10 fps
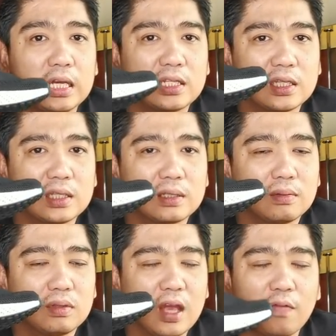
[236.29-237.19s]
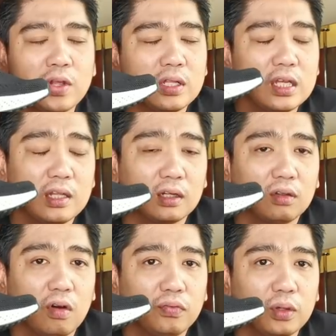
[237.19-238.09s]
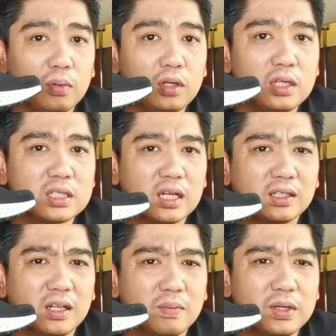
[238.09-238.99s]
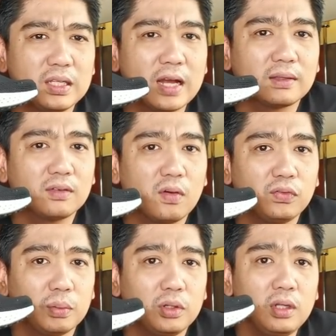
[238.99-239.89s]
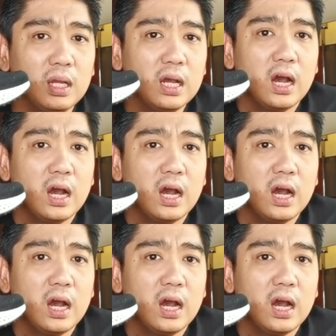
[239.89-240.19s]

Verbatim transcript: it's definitely not comfortable it's not going to be that comfortable